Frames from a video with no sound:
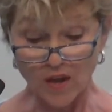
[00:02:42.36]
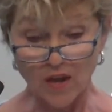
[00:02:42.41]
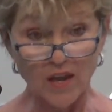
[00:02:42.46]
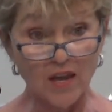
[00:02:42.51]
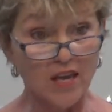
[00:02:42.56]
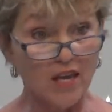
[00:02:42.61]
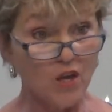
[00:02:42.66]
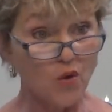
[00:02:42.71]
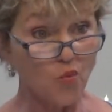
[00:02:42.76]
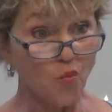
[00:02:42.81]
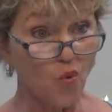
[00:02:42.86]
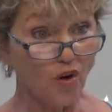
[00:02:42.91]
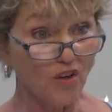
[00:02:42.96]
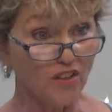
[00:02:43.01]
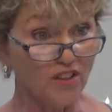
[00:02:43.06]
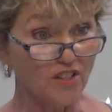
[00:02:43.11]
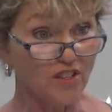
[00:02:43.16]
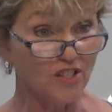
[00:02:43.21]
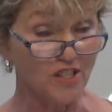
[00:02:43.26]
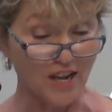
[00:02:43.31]
He
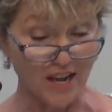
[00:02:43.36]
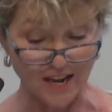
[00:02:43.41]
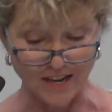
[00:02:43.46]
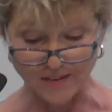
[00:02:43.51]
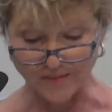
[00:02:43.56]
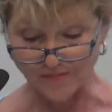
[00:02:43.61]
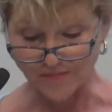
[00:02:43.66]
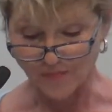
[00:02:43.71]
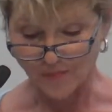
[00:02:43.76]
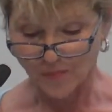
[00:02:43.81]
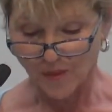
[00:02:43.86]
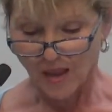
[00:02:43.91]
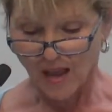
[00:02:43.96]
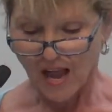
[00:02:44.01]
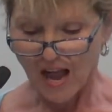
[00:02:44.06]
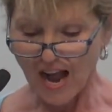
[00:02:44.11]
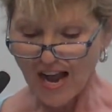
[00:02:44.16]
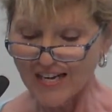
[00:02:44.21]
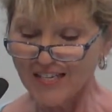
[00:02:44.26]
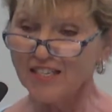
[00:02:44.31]
once said,
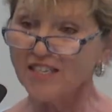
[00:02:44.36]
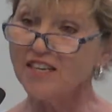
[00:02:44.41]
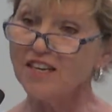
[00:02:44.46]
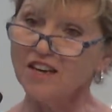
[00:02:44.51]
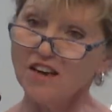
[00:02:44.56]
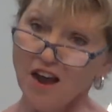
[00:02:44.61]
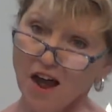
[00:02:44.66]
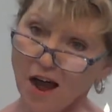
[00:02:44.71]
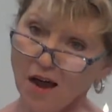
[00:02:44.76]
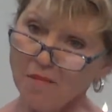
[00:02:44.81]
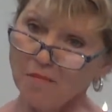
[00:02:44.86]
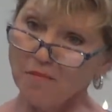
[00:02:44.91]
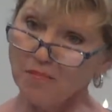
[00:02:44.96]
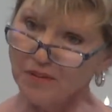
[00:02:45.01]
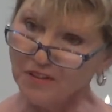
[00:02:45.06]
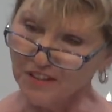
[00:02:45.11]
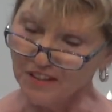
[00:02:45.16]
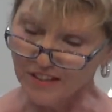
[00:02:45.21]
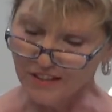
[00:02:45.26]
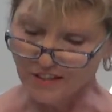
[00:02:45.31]
I did not
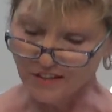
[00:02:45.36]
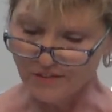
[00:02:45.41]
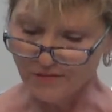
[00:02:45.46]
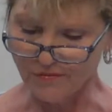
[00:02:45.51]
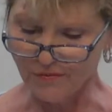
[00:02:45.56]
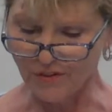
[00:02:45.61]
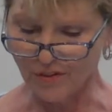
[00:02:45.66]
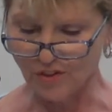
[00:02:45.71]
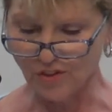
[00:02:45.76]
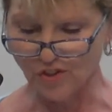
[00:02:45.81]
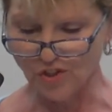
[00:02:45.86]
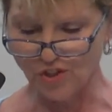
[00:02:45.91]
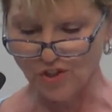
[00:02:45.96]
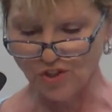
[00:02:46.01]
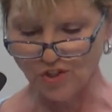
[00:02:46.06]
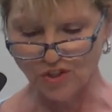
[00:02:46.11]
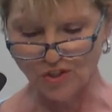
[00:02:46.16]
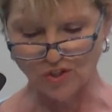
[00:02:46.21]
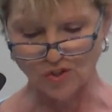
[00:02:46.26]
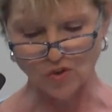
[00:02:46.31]
believe in
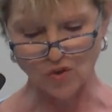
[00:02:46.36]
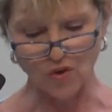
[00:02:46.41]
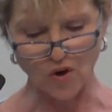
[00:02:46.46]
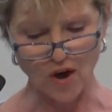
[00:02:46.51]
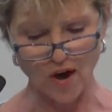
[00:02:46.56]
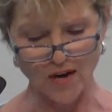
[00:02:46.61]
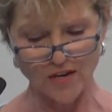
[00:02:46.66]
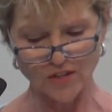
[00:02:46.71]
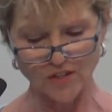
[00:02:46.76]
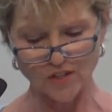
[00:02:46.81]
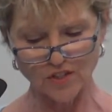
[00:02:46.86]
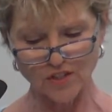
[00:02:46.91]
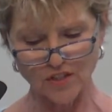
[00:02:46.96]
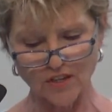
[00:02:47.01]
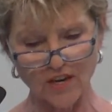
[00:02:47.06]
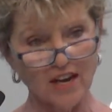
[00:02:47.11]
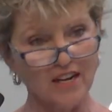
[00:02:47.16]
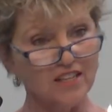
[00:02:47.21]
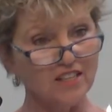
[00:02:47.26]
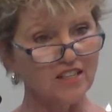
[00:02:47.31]
Jesus Christ
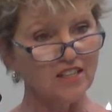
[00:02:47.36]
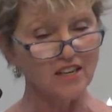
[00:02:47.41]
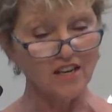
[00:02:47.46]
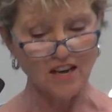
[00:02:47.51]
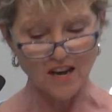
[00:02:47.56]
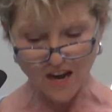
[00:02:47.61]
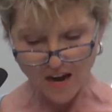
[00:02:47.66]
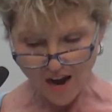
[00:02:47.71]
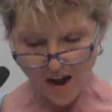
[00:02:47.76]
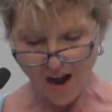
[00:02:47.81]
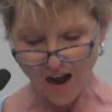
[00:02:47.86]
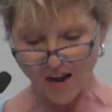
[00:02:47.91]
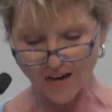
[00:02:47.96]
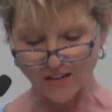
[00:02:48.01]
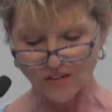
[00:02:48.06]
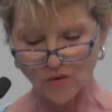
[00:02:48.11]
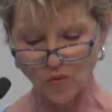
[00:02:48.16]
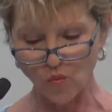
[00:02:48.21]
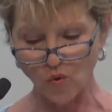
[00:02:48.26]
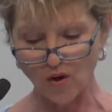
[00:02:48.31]
and I did
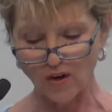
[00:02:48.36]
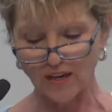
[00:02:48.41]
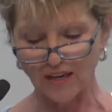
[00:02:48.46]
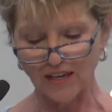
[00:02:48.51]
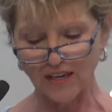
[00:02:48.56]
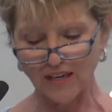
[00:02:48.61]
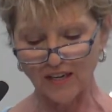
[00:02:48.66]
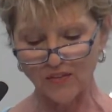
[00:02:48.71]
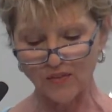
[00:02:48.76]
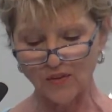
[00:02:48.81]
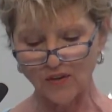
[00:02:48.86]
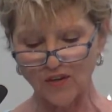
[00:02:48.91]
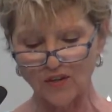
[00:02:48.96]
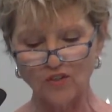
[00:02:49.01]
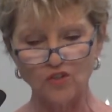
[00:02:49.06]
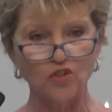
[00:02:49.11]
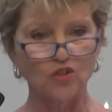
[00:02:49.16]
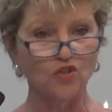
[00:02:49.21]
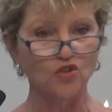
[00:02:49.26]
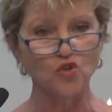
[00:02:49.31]
not want
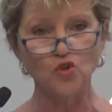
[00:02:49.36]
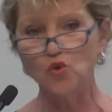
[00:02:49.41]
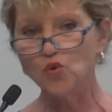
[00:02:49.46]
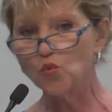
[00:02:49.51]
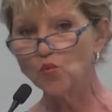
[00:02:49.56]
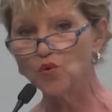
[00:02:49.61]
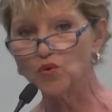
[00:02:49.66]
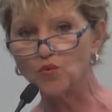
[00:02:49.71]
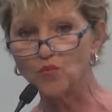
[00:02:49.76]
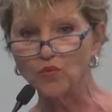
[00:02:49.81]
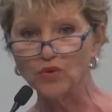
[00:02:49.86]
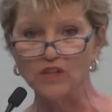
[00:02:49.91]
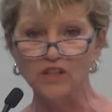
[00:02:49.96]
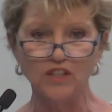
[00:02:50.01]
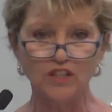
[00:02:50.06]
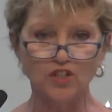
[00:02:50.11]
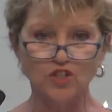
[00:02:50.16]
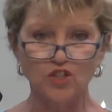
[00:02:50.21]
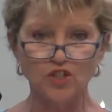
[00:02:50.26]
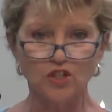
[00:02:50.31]
anything to do with
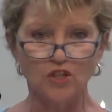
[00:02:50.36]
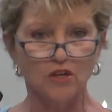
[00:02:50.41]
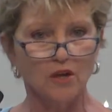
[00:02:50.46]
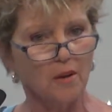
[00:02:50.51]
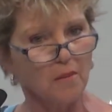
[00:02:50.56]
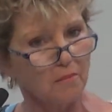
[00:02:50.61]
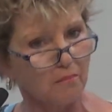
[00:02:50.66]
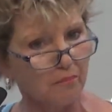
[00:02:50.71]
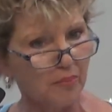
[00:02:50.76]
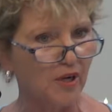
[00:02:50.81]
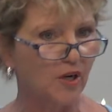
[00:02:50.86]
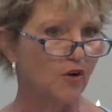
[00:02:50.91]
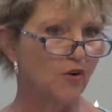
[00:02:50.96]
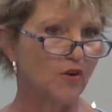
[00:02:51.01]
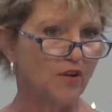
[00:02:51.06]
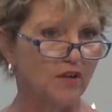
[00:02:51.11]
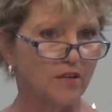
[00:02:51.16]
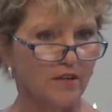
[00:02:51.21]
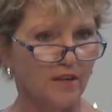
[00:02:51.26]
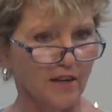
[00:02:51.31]
religion,
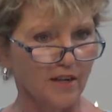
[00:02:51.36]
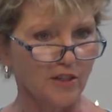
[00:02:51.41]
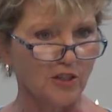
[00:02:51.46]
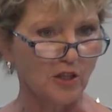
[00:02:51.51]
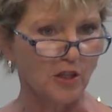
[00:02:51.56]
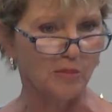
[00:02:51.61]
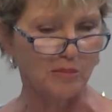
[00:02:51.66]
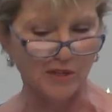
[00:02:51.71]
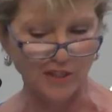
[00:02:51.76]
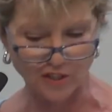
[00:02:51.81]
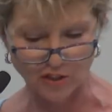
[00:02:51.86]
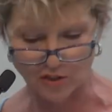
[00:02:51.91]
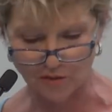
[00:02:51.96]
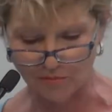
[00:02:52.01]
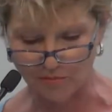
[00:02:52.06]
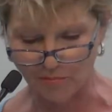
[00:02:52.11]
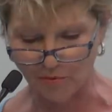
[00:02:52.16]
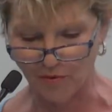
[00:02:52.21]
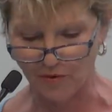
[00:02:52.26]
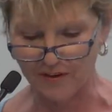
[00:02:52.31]
period, exclamation
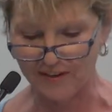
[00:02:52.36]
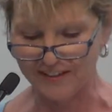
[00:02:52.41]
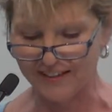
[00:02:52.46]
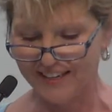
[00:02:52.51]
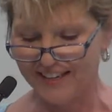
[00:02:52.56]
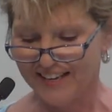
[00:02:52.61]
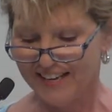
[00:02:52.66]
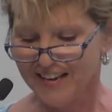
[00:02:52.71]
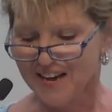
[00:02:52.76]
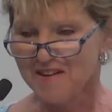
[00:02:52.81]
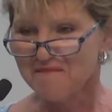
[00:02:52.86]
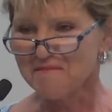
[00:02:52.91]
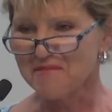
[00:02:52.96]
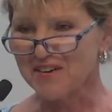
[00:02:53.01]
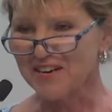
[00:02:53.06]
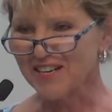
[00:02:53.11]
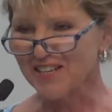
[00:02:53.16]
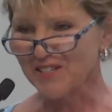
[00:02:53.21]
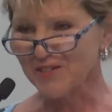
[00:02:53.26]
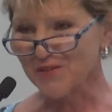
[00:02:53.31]
point. But
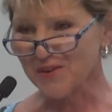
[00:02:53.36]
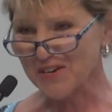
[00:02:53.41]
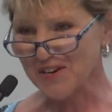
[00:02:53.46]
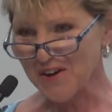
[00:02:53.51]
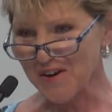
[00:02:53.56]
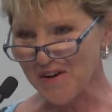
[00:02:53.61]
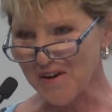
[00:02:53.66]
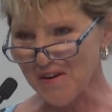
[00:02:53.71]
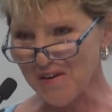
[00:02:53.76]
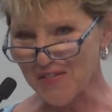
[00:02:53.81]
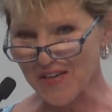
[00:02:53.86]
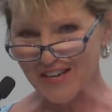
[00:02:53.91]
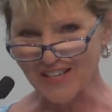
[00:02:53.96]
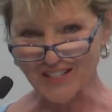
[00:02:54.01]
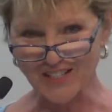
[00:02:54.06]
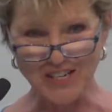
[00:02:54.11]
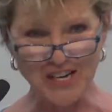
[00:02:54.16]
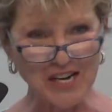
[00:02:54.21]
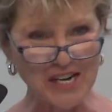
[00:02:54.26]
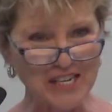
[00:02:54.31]
as we know, that
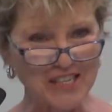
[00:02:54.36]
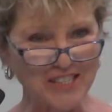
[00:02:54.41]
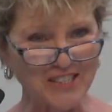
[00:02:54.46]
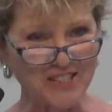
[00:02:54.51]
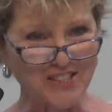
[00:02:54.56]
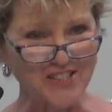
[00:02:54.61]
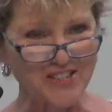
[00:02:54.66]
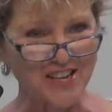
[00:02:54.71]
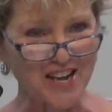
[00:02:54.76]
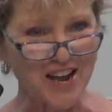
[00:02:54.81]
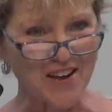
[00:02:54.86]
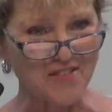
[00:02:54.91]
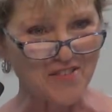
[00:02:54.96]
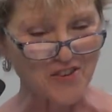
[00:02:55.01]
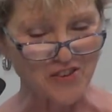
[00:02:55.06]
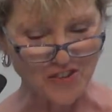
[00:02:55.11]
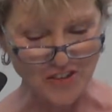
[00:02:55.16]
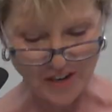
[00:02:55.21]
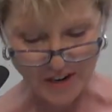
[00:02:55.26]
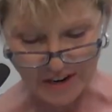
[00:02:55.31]
changed
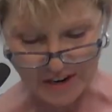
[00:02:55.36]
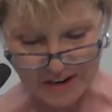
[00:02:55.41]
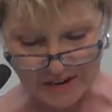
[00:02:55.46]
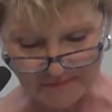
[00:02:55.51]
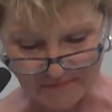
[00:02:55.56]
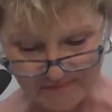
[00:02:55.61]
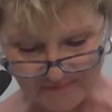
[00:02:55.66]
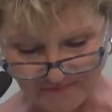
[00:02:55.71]
after time.